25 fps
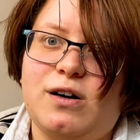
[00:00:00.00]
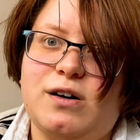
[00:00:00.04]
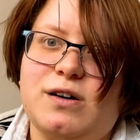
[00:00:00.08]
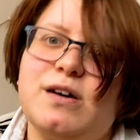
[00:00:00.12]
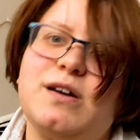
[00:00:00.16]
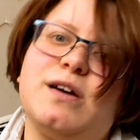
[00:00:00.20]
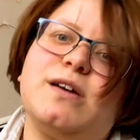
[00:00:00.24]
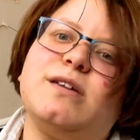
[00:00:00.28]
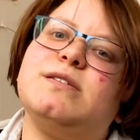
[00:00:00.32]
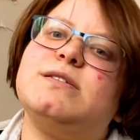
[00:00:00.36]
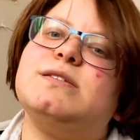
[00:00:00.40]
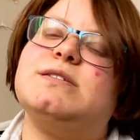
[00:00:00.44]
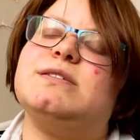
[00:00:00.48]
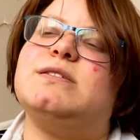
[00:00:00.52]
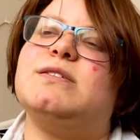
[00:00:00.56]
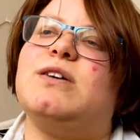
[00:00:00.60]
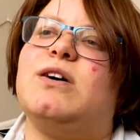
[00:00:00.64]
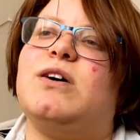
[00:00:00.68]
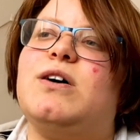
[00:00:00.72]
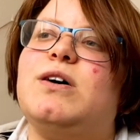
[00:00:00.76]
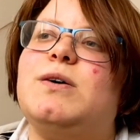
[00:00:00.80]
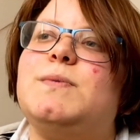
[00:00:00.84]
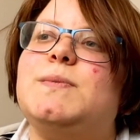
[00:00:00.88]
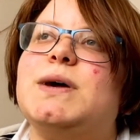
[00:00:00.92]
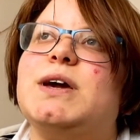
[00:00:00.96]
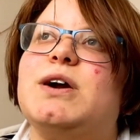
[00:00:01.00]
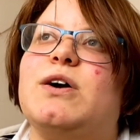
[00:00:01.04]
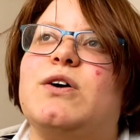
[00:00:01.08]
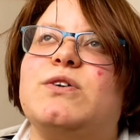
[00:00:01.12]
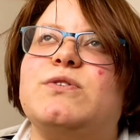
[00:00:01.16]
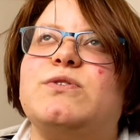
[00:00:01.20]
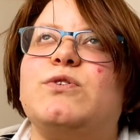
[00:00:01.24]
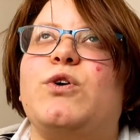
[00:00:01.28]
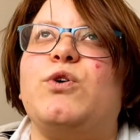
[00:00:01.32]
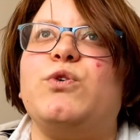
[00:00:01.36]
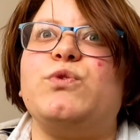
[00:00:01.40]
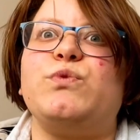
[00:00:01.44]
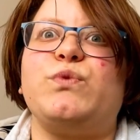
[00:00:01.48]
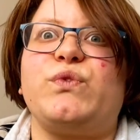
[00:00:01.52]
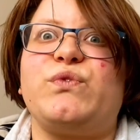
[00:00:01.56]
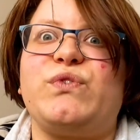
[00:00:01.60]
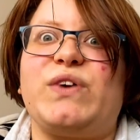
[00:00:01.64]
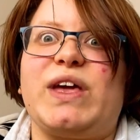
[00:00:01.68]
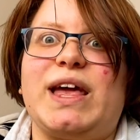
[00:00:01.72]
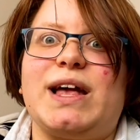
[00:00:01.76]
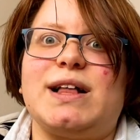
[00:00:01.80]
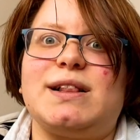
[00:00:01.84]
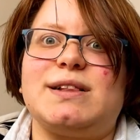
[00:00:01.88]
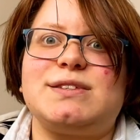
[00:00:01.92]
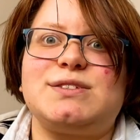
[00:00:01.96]
And oh my god, all
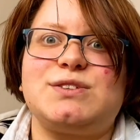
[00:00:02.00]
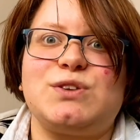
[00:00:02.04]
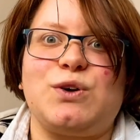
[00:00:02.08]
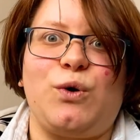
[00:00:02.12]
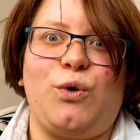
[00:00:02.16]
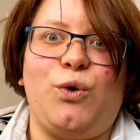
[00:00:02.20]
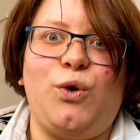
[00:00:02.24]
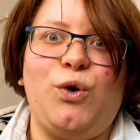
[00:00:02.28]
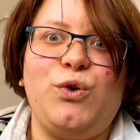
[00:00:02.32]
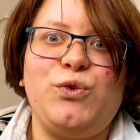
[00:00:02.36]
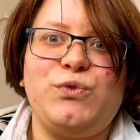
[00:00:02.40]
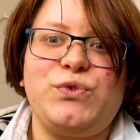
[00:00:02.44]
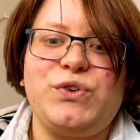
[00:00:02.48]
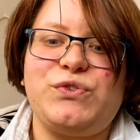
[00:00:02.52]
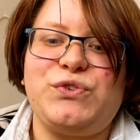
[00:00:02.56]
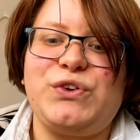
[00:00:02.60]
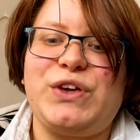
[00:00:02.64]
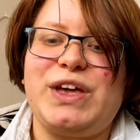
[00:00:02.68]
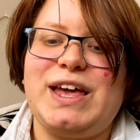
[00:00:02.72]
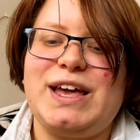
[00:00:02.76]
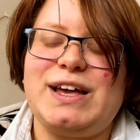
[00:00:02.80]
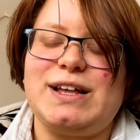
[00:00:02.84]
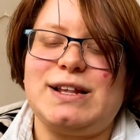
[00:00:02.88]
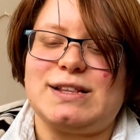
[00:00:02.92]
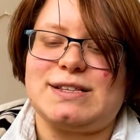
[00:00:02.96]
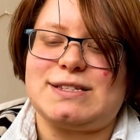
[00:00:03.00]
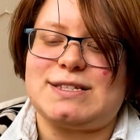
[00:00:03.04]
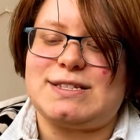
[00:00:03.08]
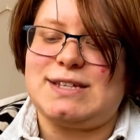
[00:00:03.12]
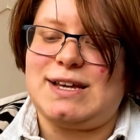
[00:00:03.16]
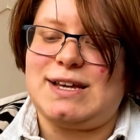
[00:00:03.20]
the feels.